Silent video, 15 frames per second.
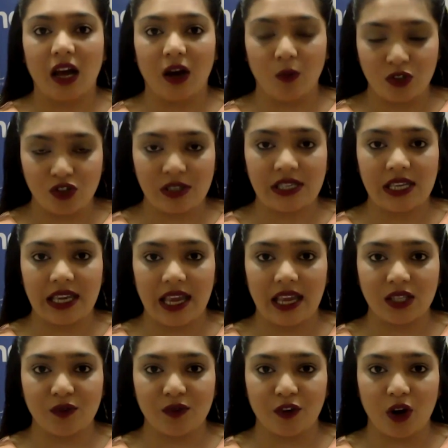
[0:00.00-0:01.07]
which is seeing
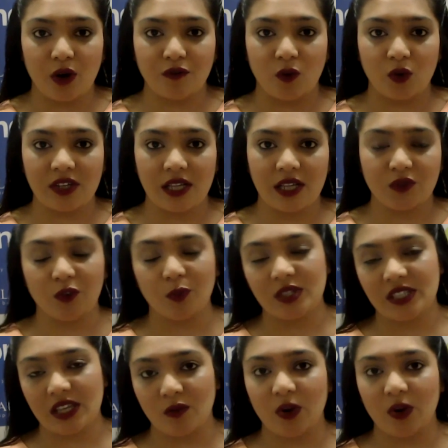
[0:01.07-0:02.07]
gains of around 0.4%,